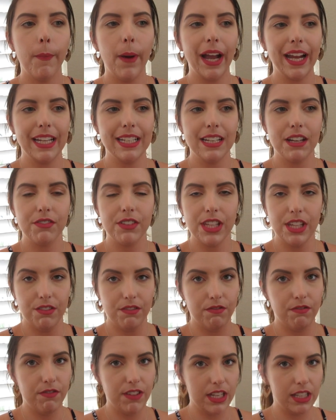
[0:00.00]
I can definitely
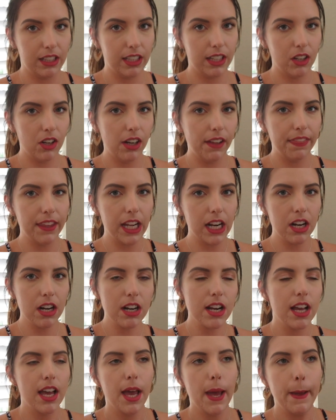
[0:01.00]
feel it on
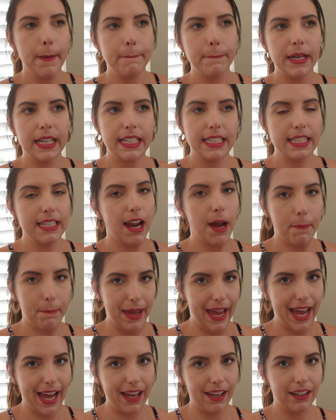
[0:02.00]
there, but it's not
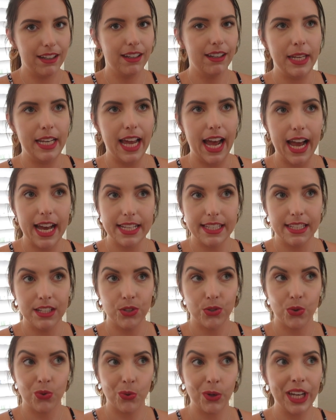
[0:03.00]
bad. It
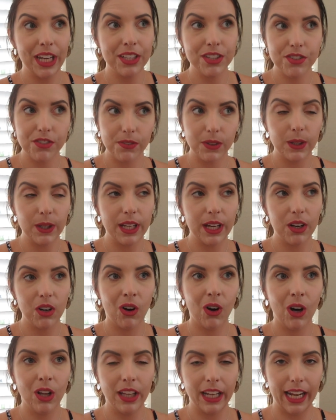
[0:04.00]
hasn't transferred at
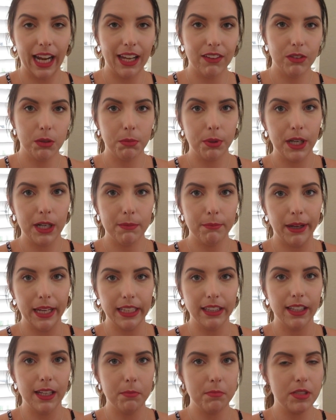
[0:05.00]
all. Like I even put my
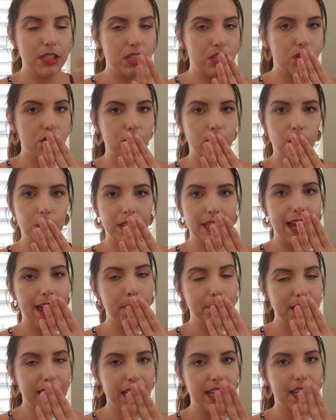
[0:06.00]
lips to a
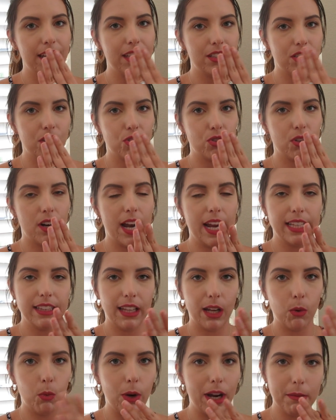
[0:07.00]
napkin to try and
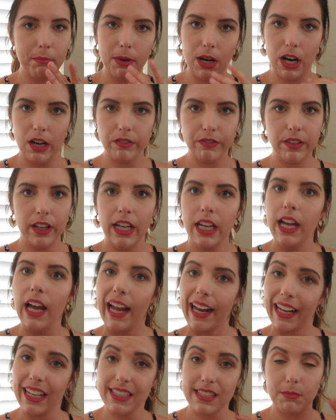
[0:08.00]
like wipe off.
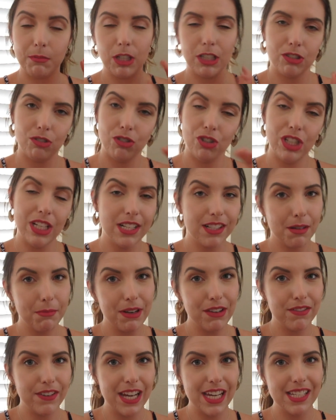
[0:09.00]
I got some nacho cheese on
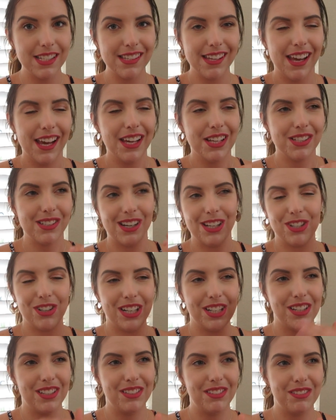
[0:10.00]
my face, so I
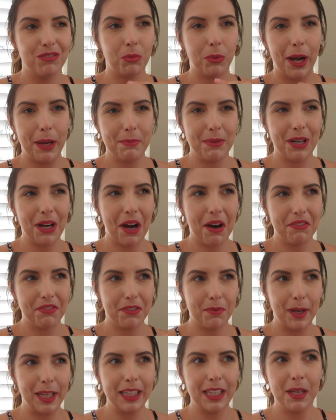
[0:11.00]
tried to wipe it off
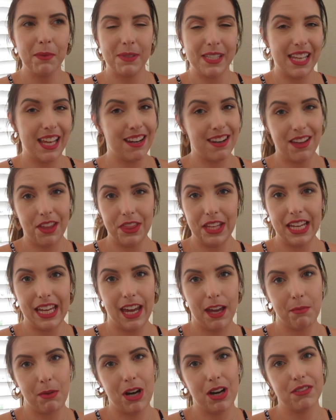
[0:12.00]
of my lips and nothing
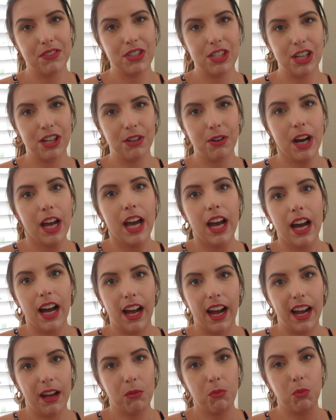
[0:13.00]
came off. So
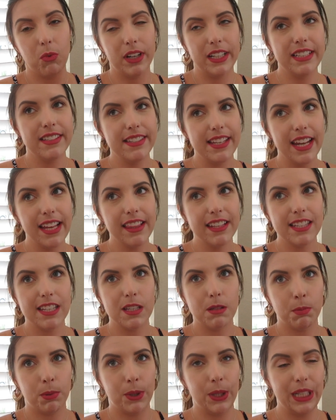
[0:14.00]
I would say this
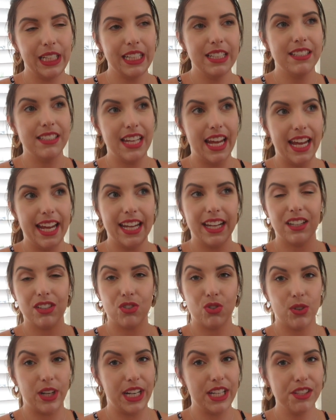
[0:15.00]
is pretty dang
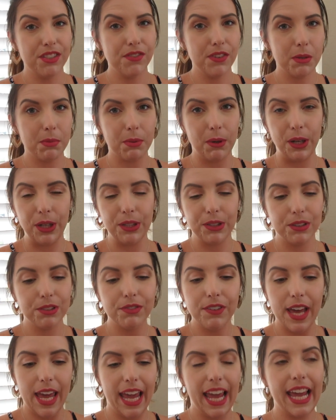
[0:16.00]
transfer
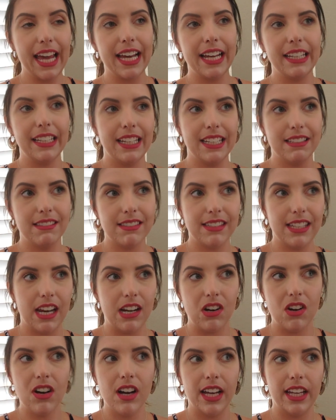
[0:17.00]
proof and it
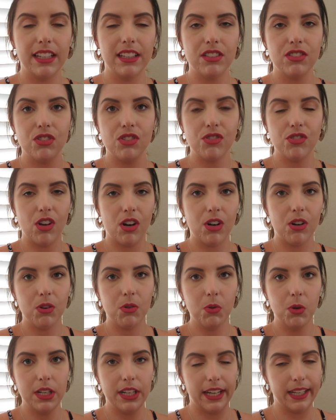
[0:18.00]
stayed on
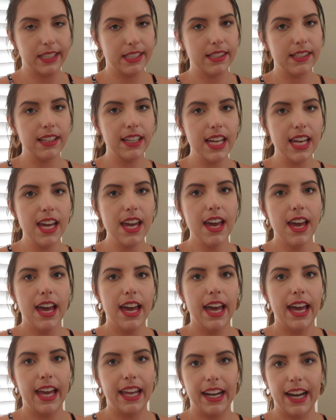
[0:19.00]
so nicely
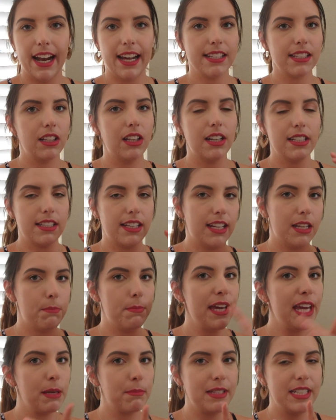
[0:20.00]
and it hasn't lost any
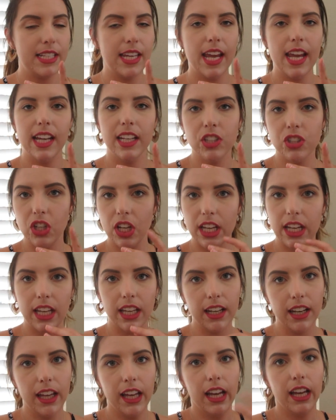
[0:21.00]

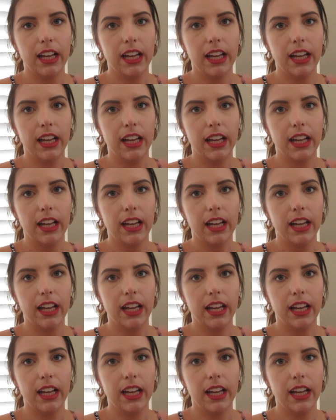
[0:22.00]
pigmentation.